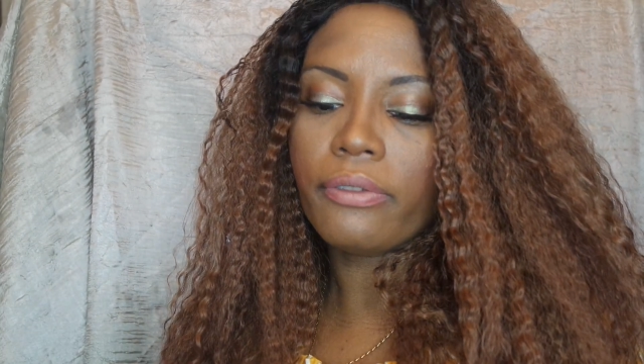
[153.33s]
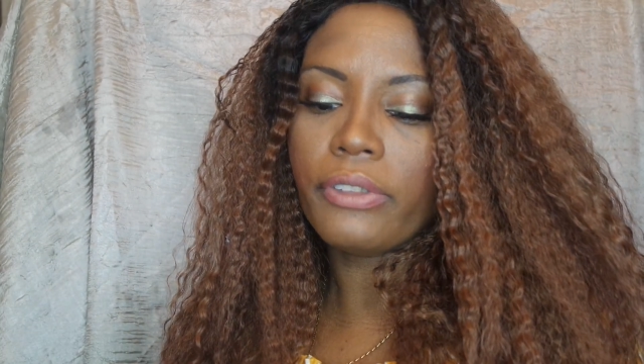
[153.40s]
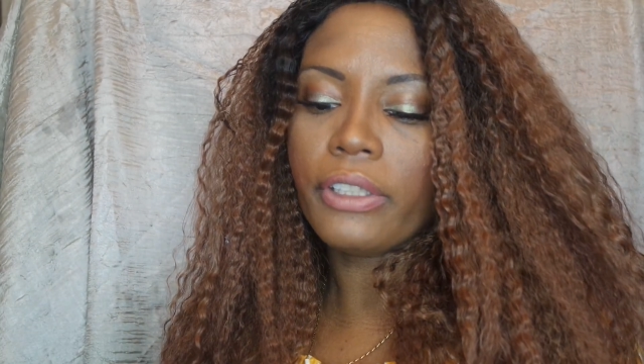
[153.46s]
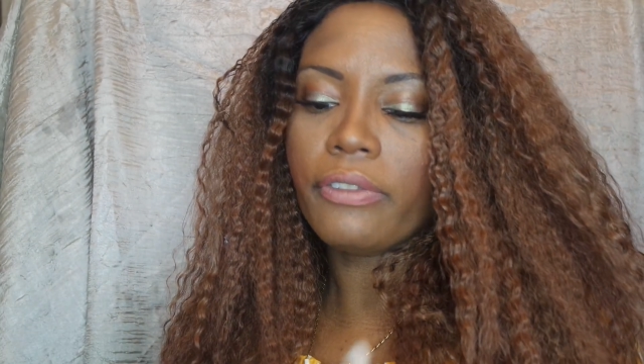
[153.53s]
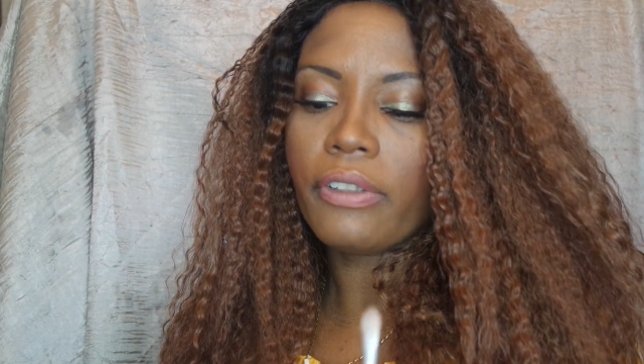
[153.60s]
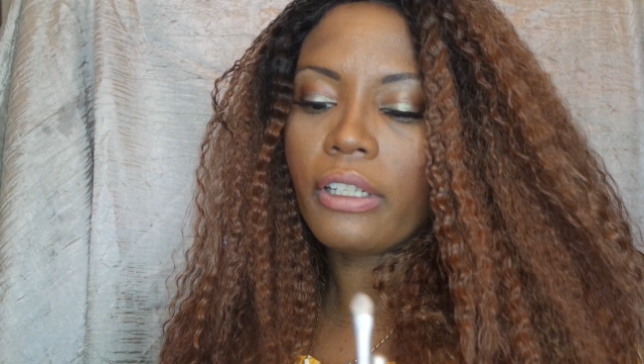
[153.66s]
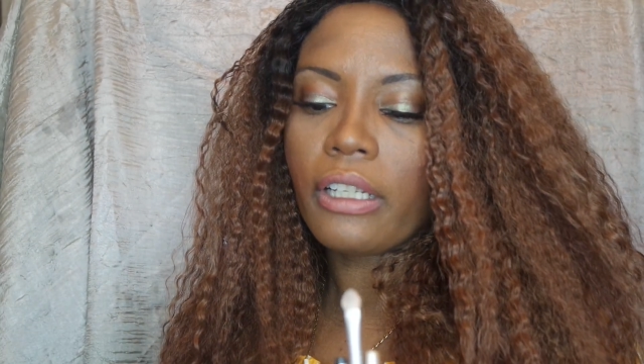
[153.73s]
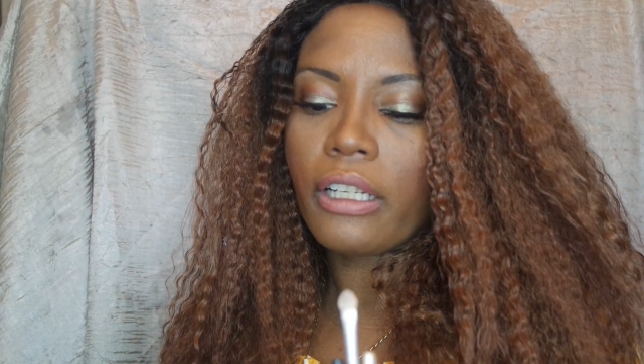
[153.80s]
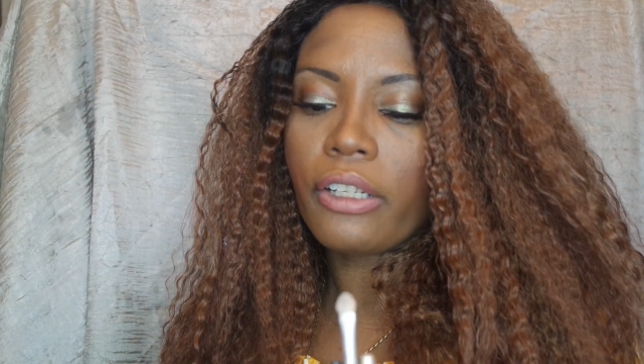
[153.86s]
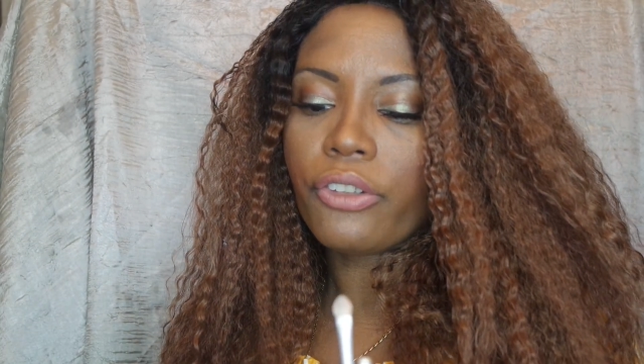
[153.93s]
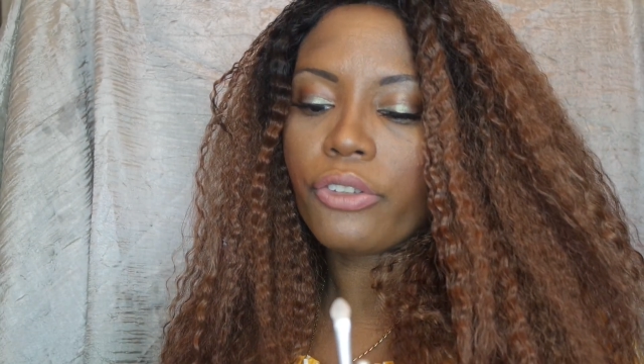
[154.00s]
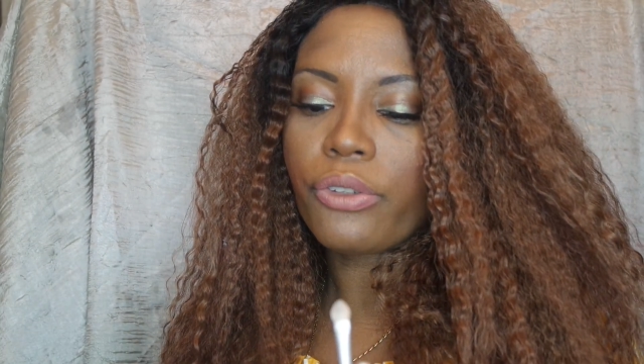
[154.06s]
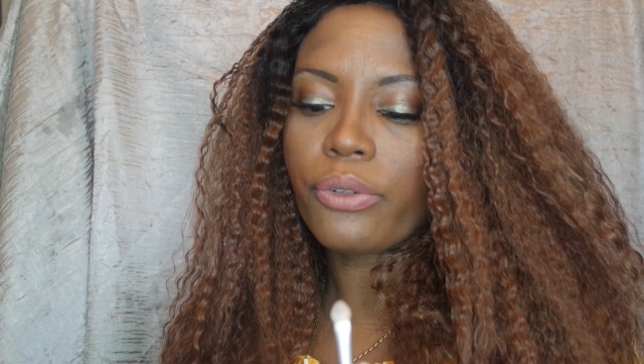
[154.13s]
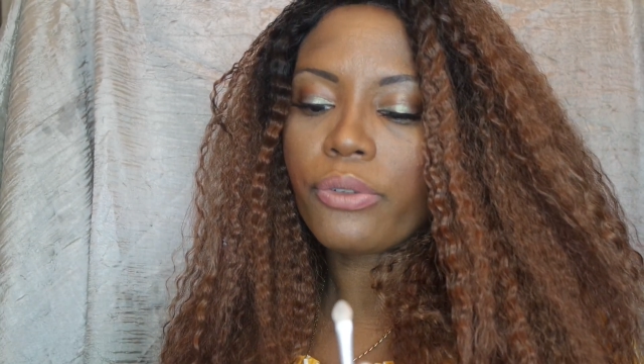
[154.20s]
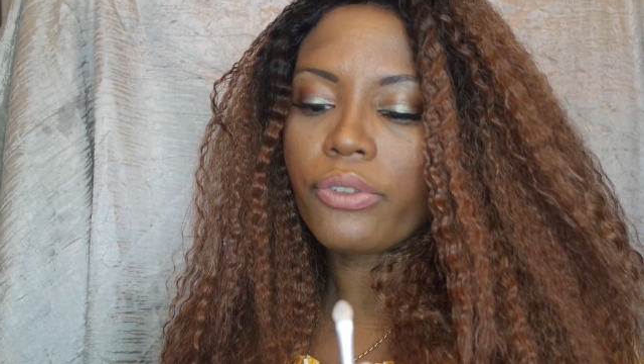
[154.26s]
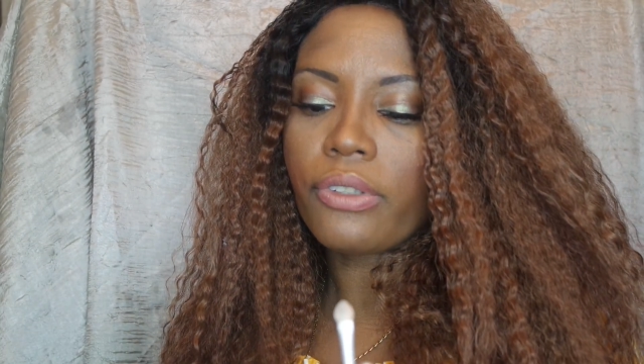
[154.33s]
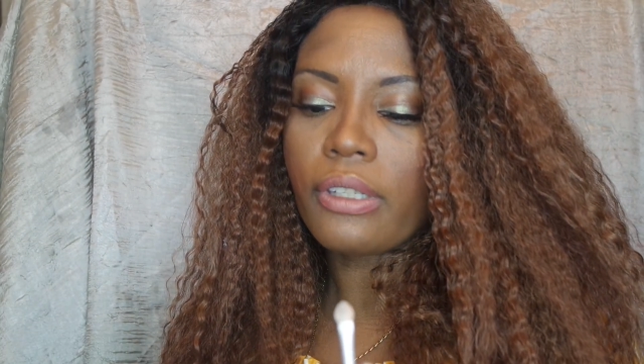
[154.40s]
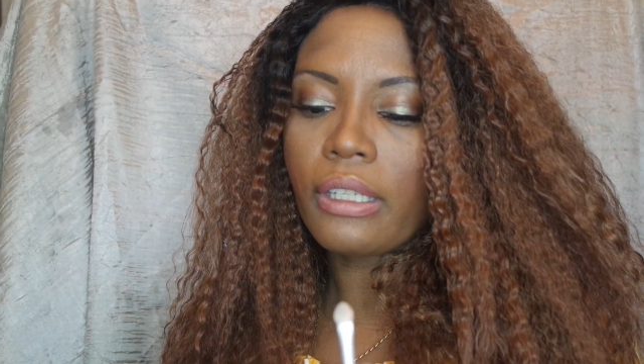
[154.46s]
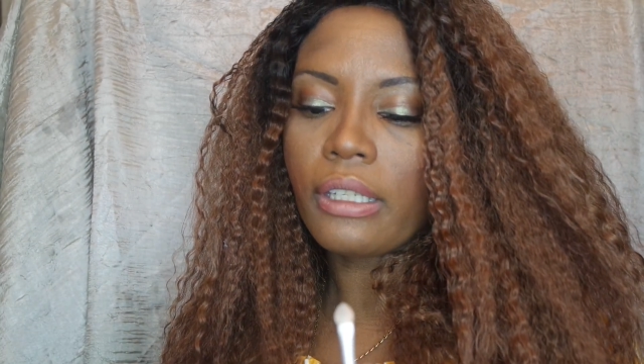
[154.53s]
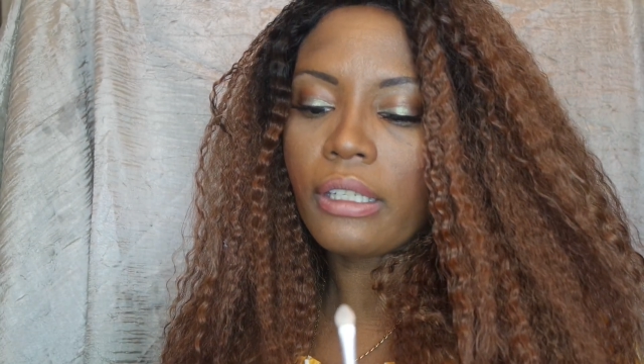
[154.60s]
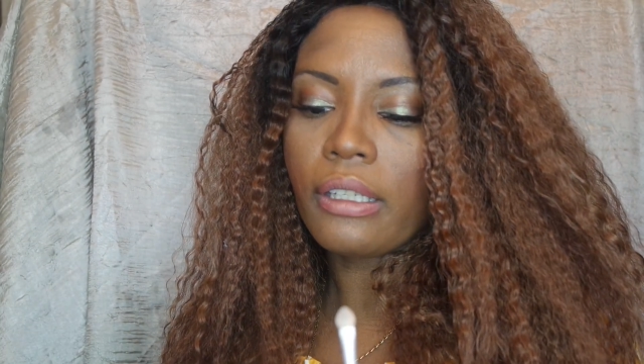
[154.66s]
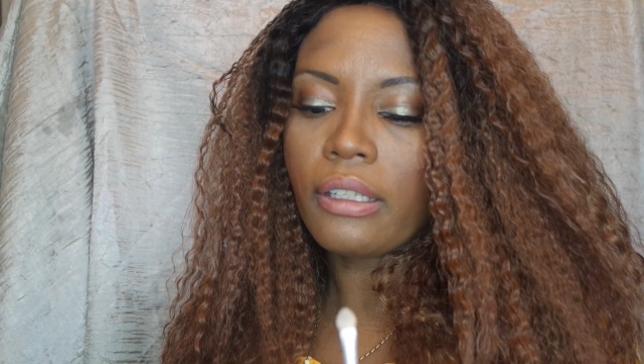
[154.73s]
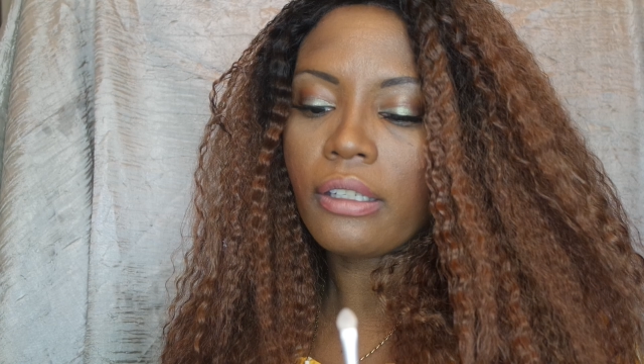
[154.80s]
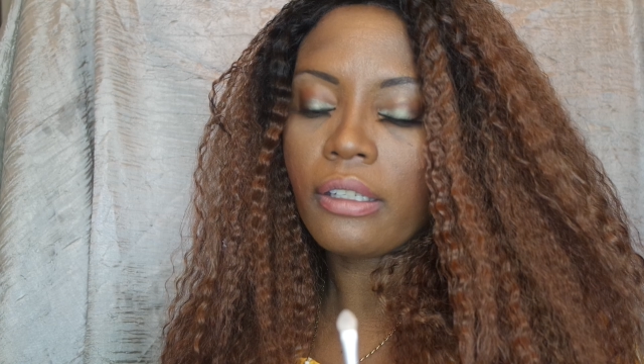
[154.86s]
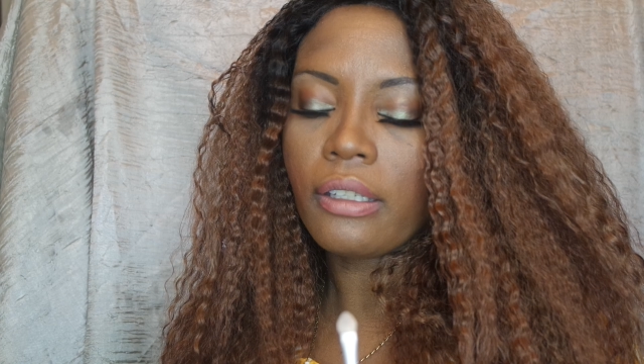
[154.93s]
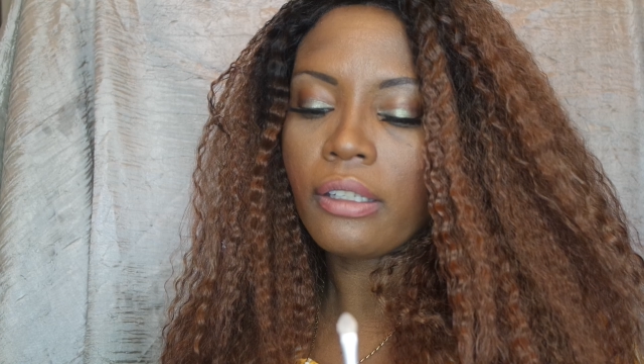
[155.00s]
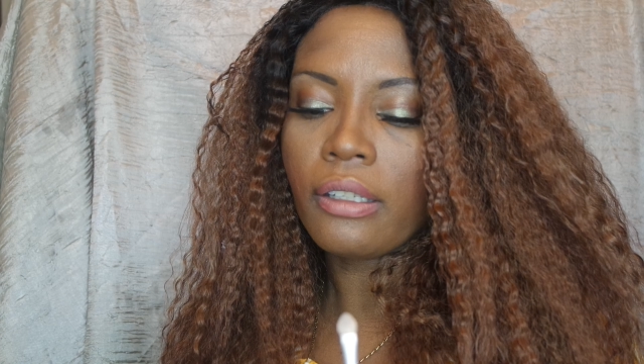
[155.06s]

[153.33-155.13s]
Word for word: Viva La Juicy